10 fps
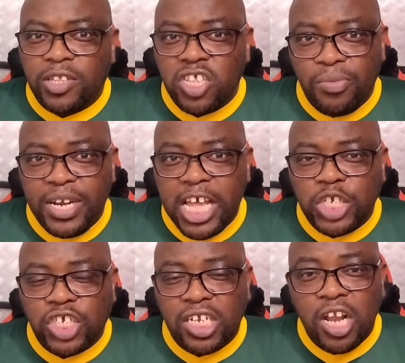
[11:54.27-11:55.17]

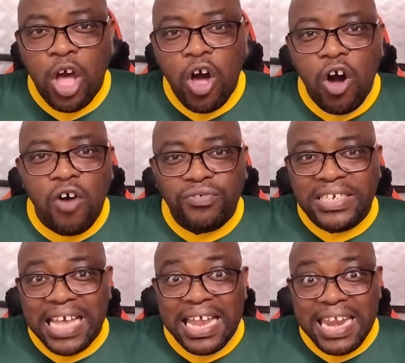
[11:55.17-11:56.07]
termination of
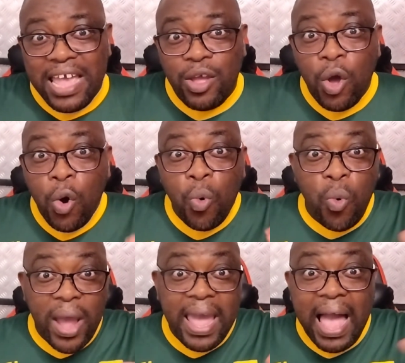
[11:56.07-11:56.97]
DNA,
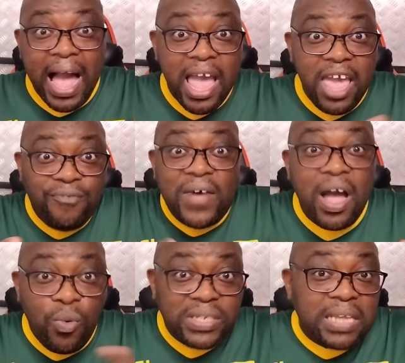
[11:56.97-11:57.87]
where if
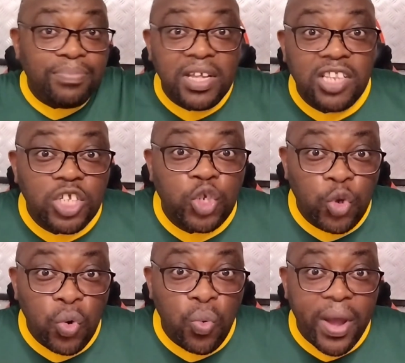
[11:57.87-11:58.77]
I wear something that
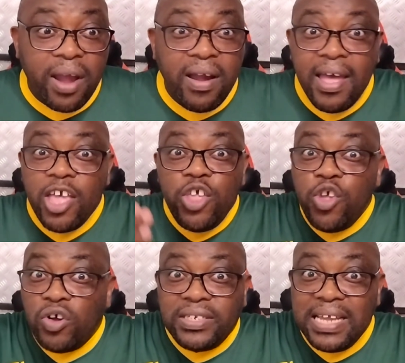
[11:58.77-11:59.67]
you wear,
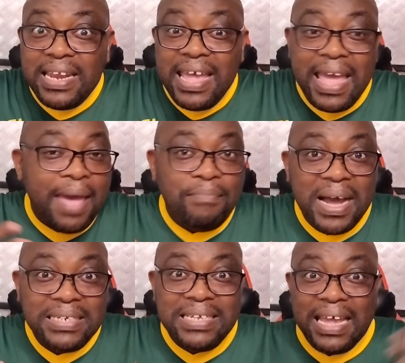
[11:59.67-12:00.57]
your DNA and
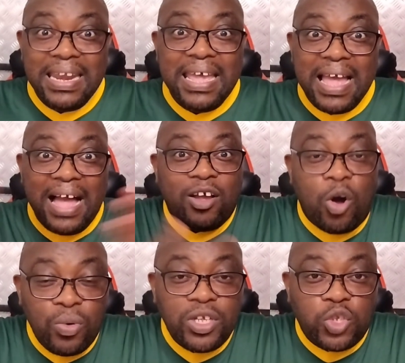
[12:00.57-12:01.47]
my DNA are
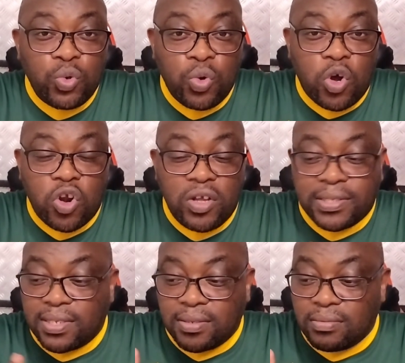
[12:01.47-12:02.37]
going to
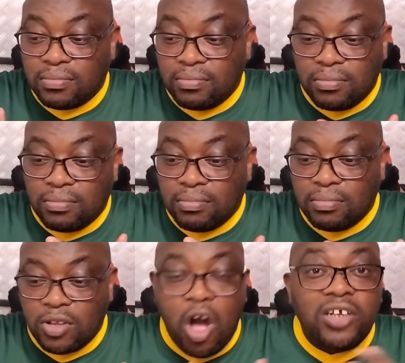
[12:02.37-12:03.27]
cross
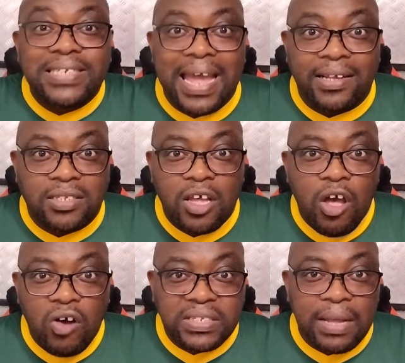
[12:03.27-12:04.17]
contact
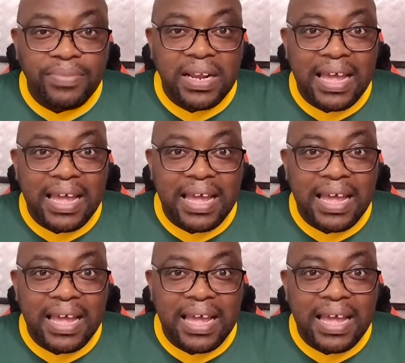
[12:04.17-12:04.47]
or something